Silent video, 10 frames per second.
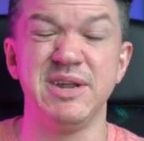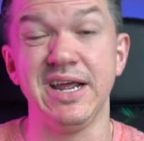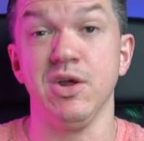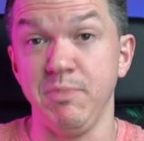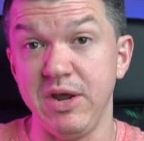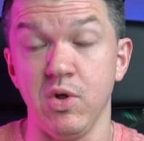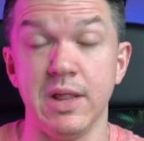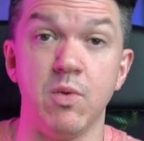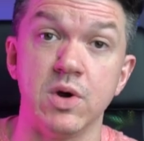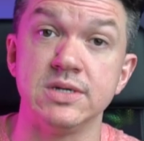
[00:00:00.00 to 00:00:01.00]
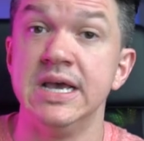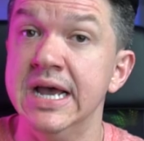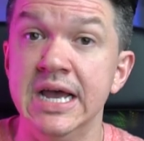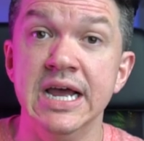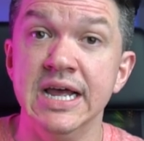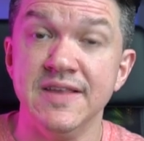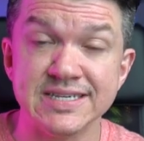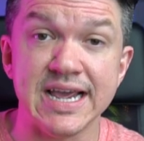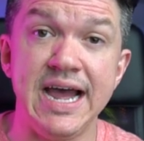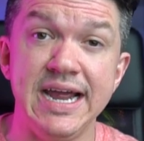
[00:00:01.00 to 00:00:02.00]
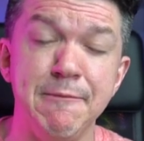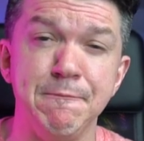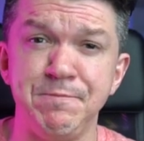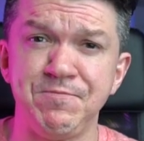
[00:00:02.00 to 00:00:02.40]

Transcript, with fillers: but it could be a whole lot worse. This guy